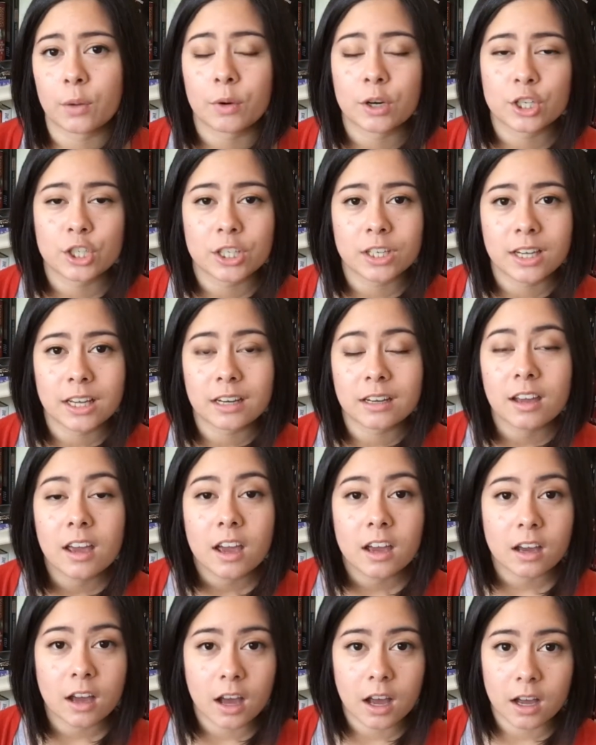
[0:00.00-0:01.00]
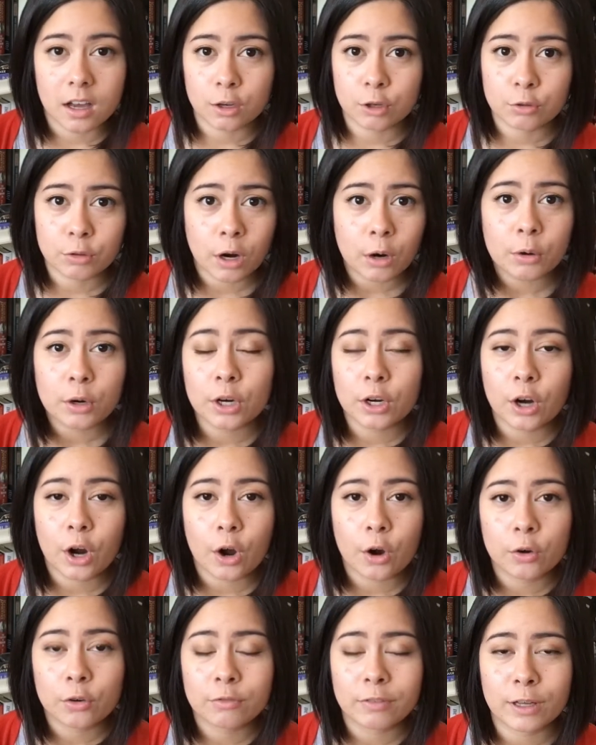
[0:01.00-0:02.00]
where she can uh, grow her
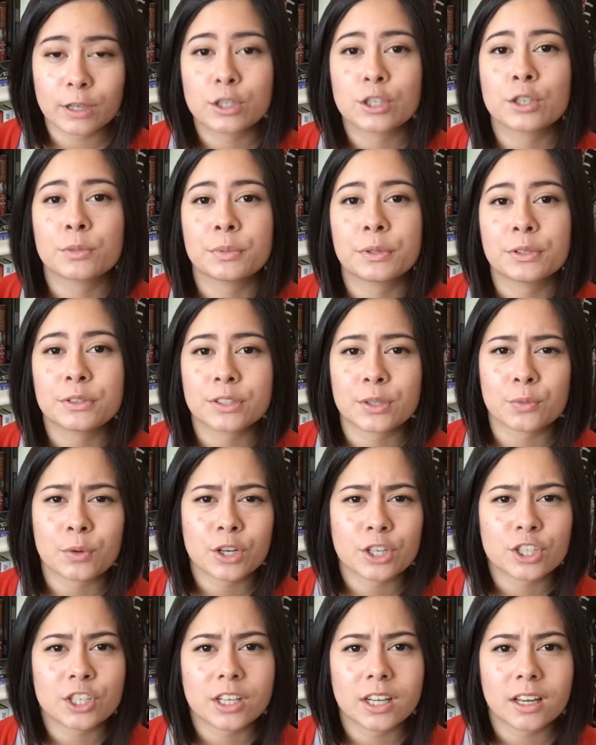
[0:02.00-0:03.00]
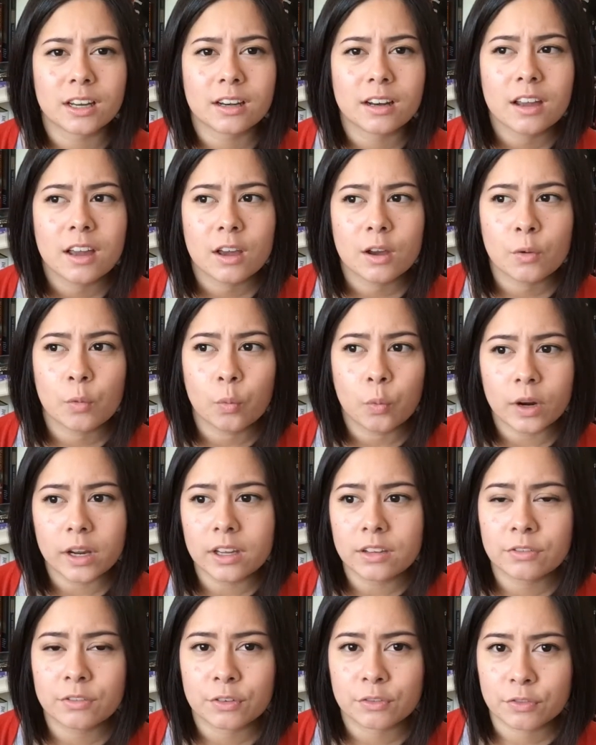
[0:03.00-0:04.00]
own vegetables and where she can
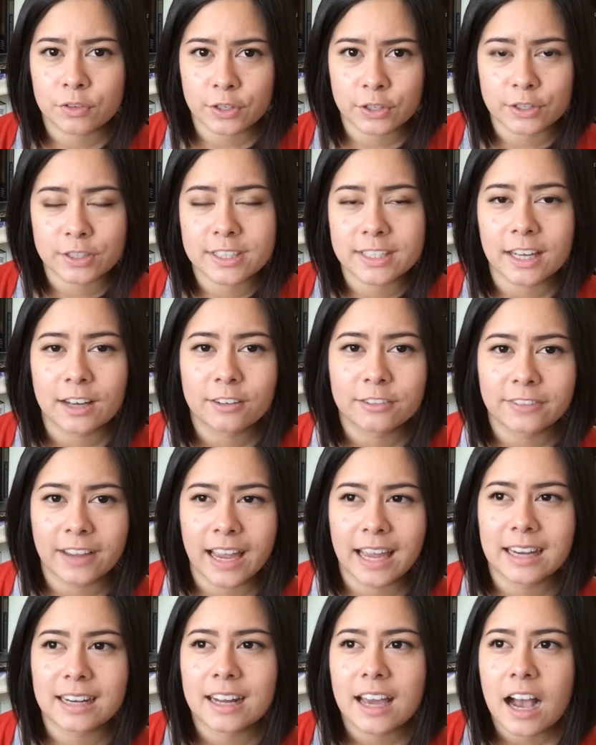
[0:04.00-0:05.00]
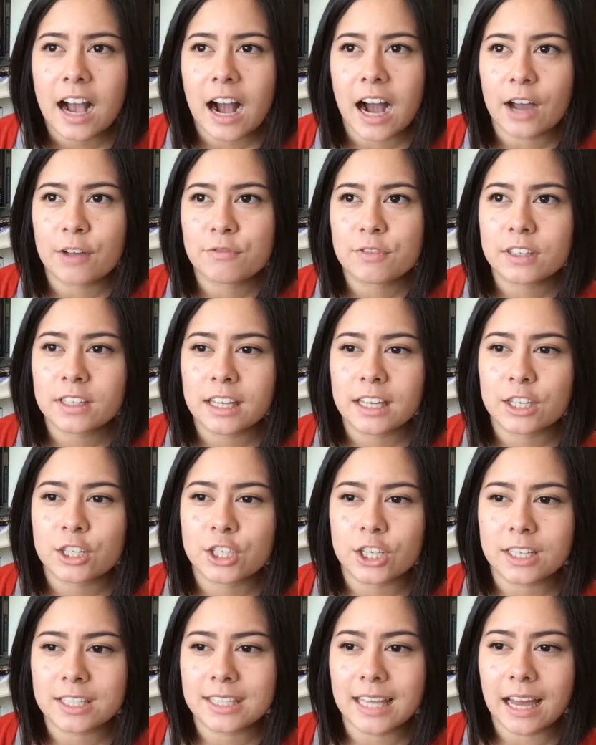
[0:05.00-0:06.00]
weave for herself and I feel like
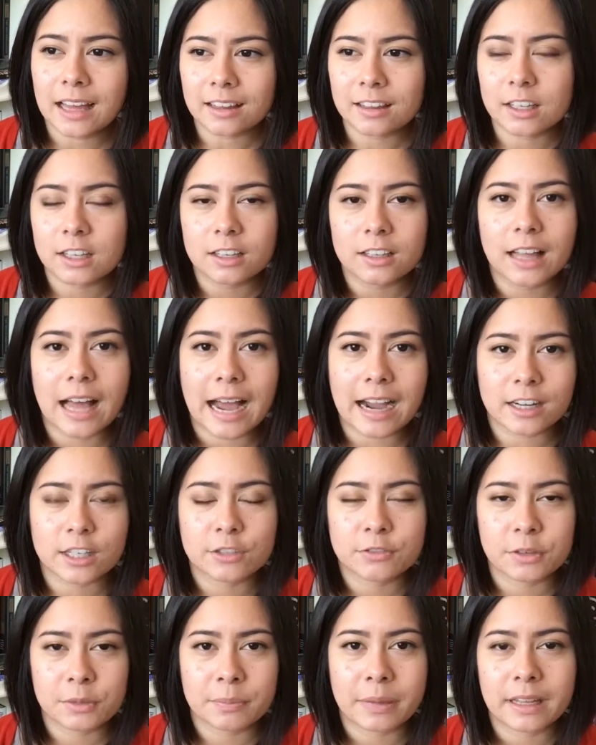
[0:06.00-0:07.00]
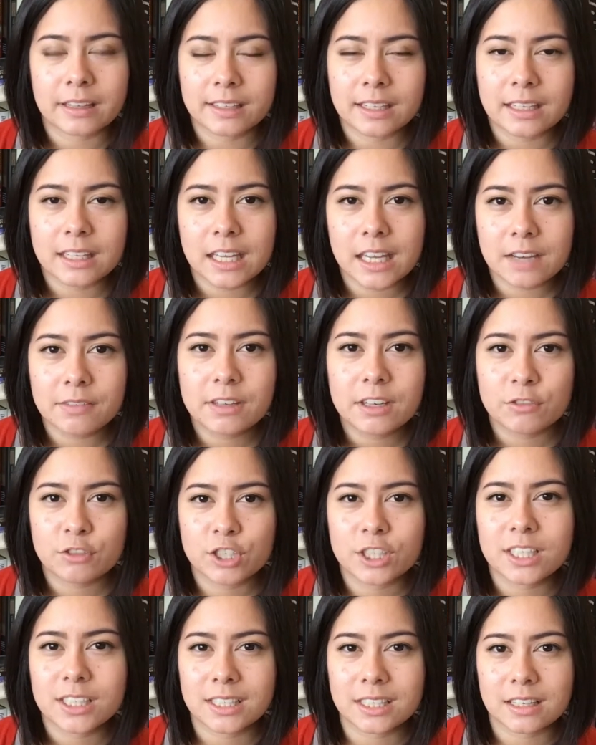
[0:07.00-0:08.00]
just that little act of rebellion, even if
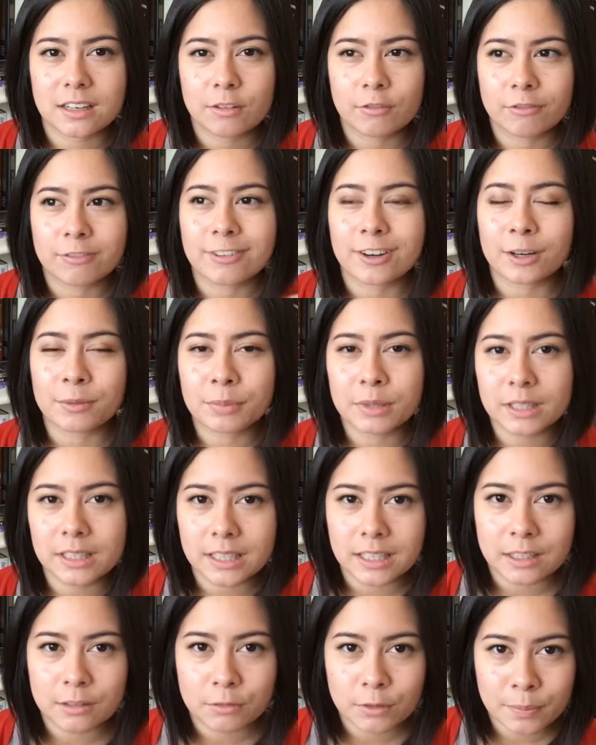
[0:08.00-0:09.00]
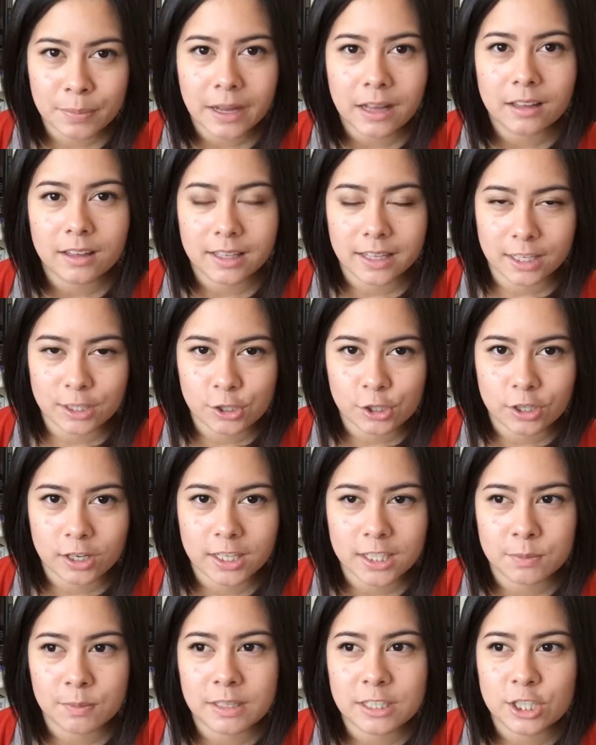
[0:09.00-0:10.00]
she doesn't verbally rebel against her
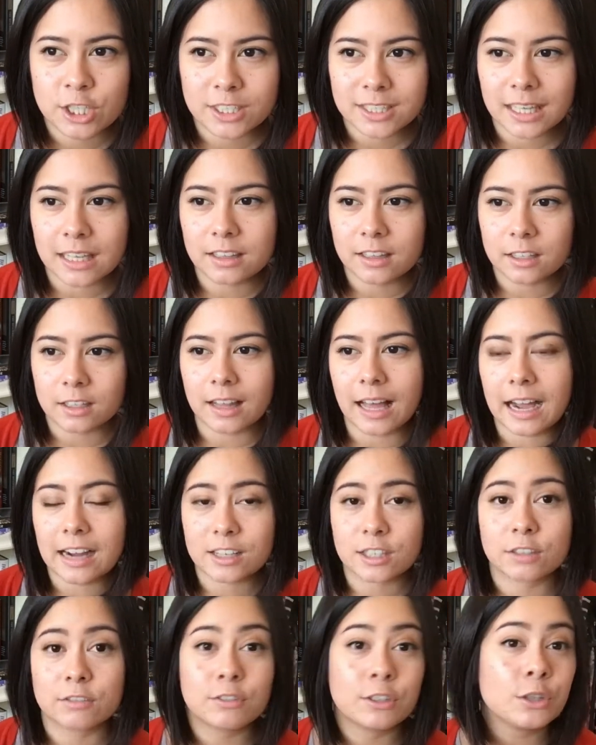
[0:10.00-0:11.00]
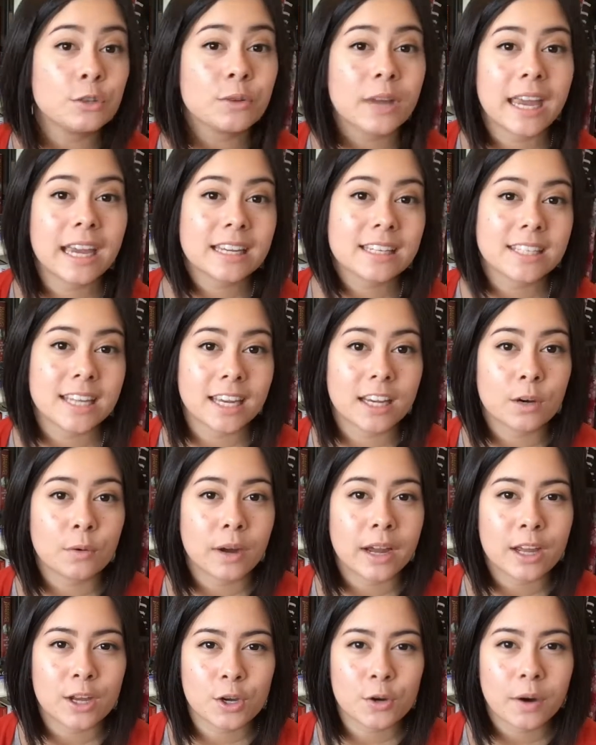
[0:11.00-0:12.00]
husband, just that little act of you can't take
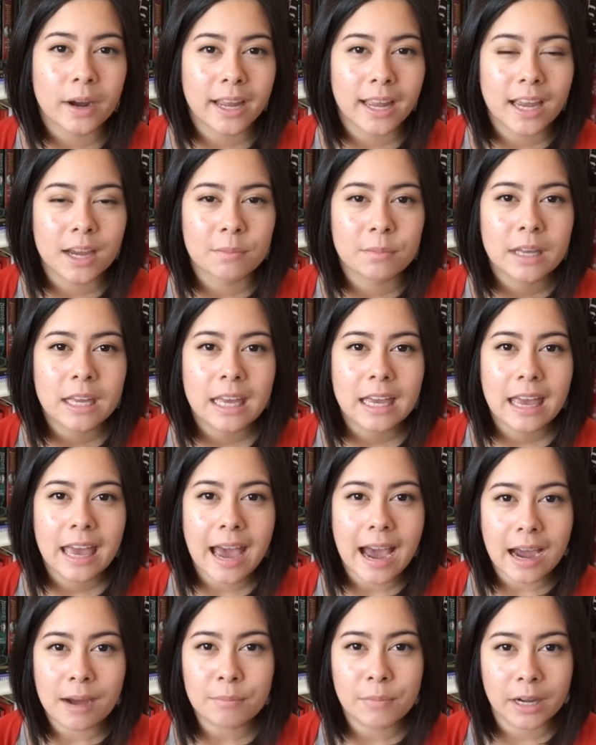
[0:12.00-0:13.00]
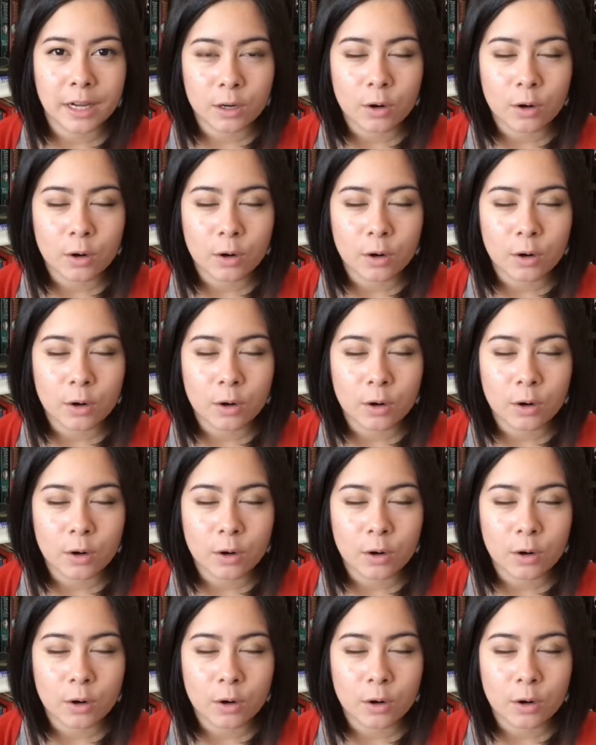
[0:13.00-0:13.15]
away who I am at my